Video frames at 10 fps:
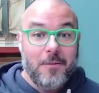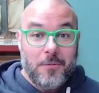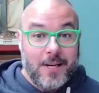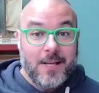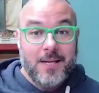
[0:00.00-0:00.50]

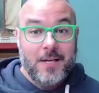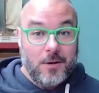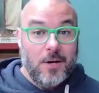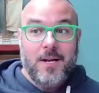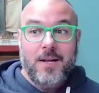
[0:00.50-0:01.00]
really
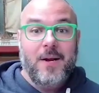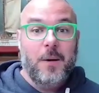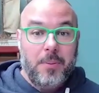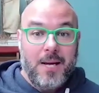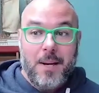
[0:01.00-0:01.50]
good, and they are
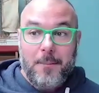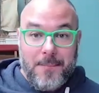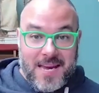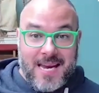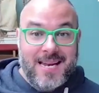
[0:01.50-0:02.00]
playing
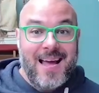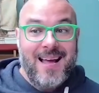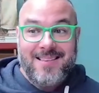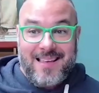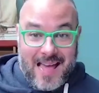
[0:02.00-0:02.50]
mean
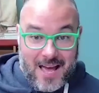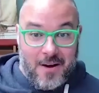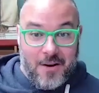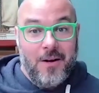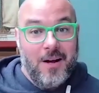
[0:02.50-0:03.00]
as
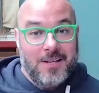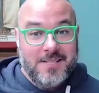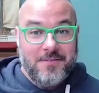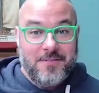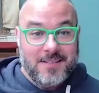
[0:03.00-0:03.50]
hell on
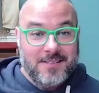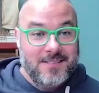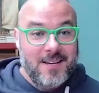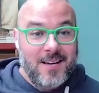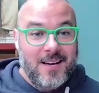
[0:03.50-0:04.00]
defense.
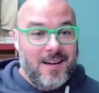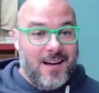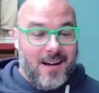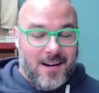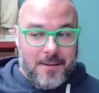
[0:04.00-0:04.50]

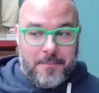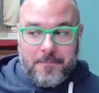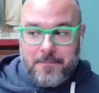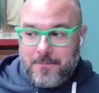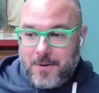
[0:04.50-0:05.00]

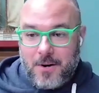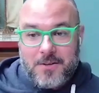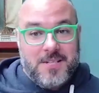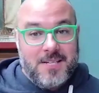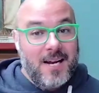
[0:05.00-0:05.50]
Kurt
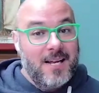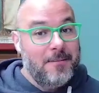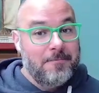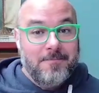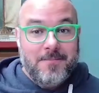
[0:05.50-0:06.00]

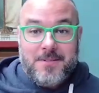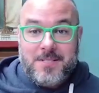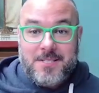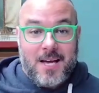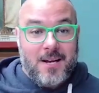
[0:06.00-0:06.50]
Signetti
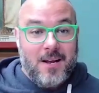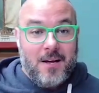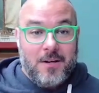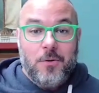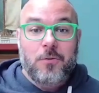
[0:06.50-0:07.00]
said,
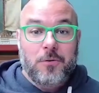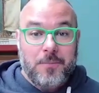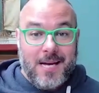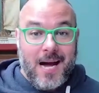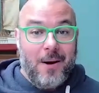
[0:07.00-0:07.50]
"Google
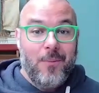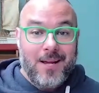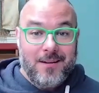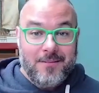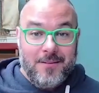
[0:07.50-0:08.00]
me, I
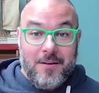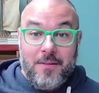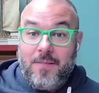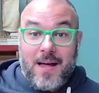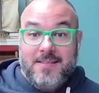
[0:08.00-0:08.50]
win."
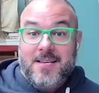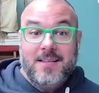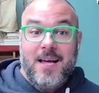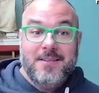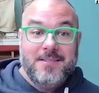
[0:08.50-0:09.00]
That's it.
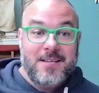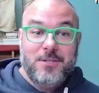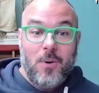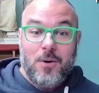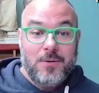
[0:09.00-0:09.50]
That is his
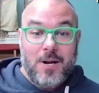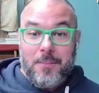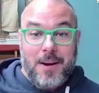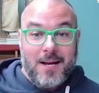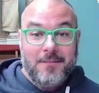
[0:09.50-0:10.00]
quote, not
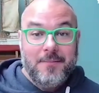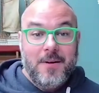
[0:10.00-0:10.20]
mine.